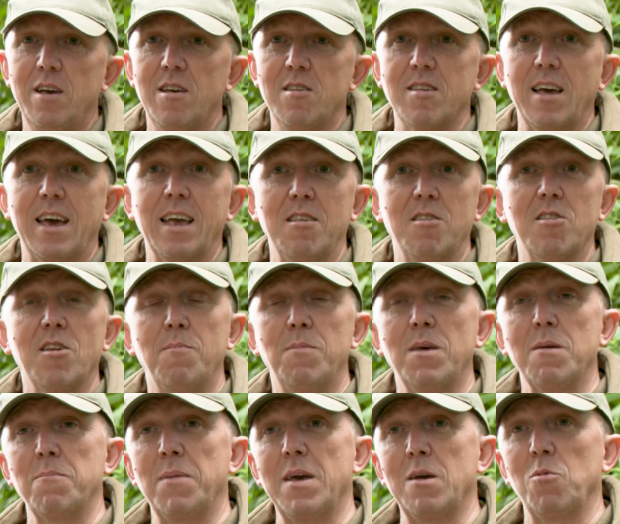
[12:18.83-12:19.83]
saying
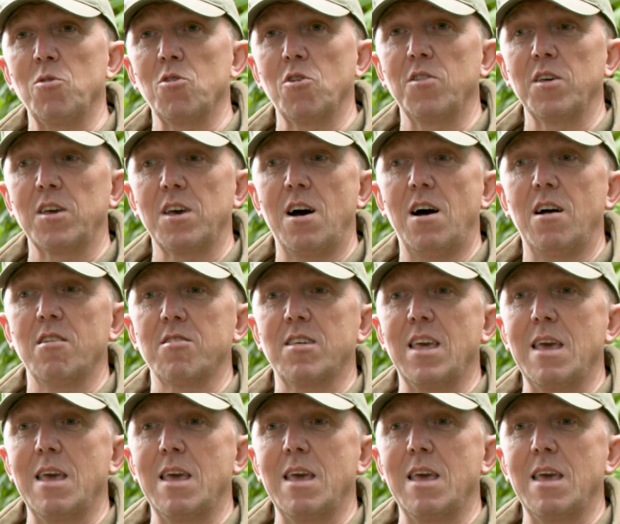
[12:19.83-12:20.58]
something big was on the cards.